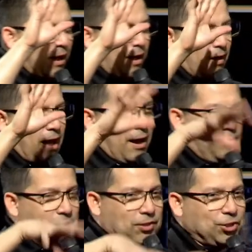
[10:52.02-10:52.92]
a lot of
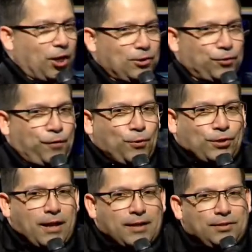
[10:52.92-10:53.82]
us church folks
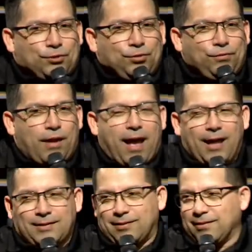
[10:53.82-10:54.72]
like to do that.
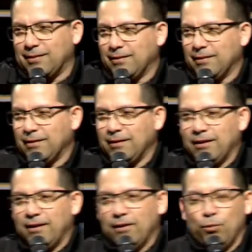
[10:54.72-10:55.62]

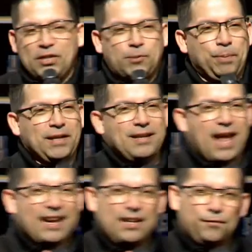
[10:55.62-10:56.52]
We speak
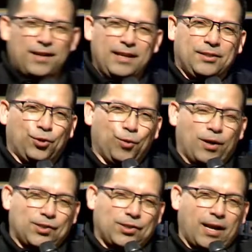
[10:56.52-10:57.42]
negatively to
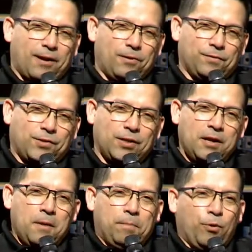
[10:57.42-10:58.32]
ourselves,
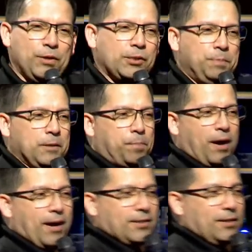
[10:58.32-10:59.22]
but we speak
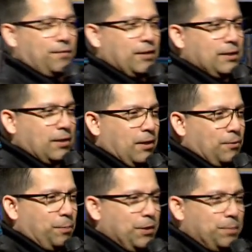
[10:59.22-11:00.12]
positively to
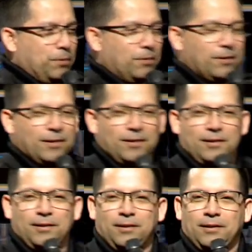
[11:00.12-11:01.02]
other people.
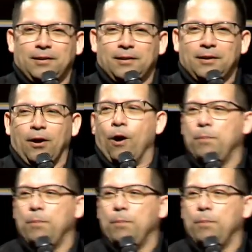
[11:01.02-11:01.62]
Oh,